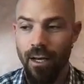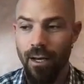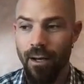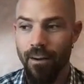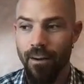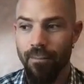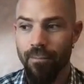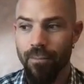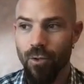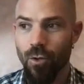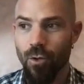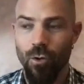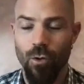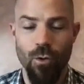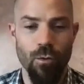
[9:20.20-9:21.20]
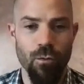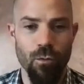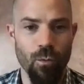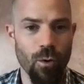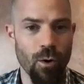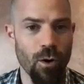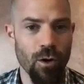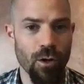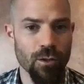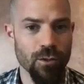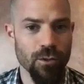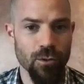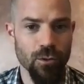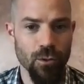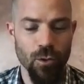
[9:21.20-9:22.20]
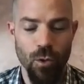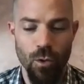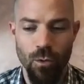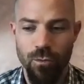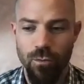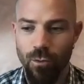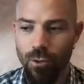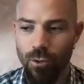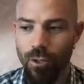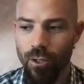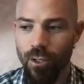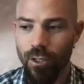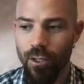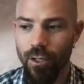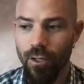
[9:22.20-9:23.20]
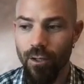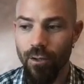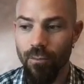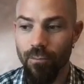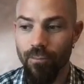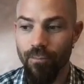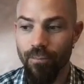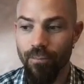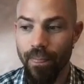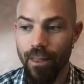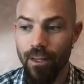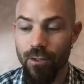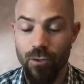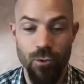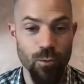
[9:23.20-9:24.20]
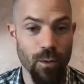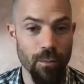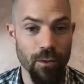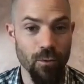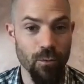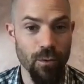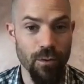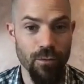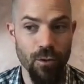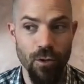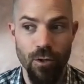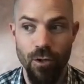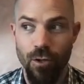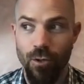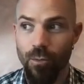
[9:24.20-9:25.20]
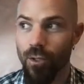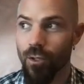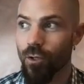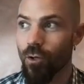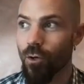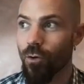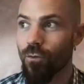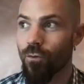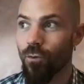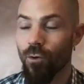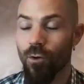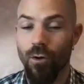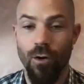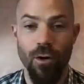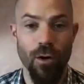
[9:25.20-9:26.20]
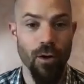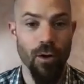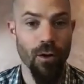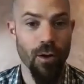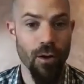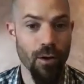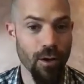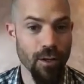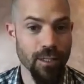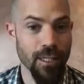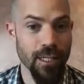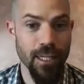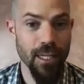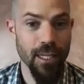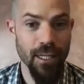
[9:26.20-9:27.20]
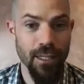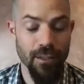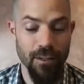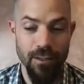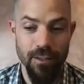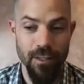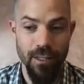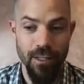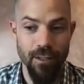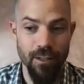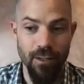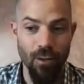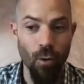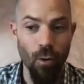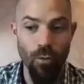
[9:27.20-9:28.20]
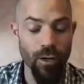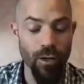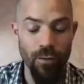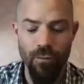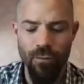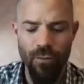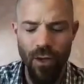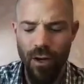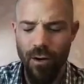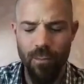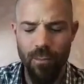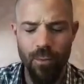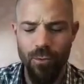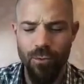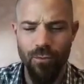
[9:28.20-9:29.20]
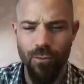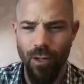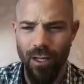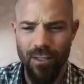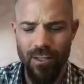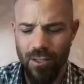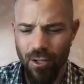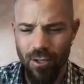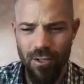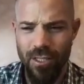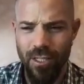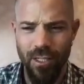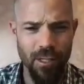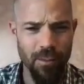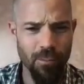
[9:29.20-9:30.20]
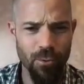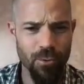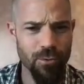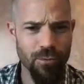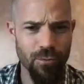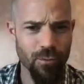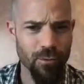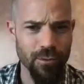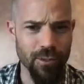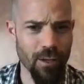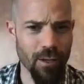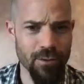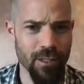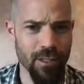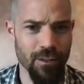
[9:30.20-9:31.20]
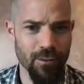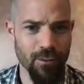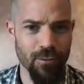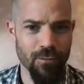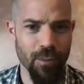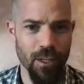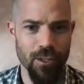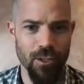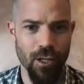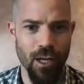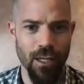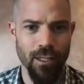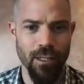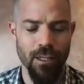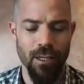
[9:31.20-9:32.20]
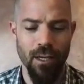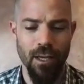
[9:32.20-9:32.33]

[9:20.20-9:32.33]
um, you know, could go for walks, could go for um, swim in the river. We could go for a, a, a tea in the, in the oh, very, very beautiful, astonishingly beautiful town center of Bergerac.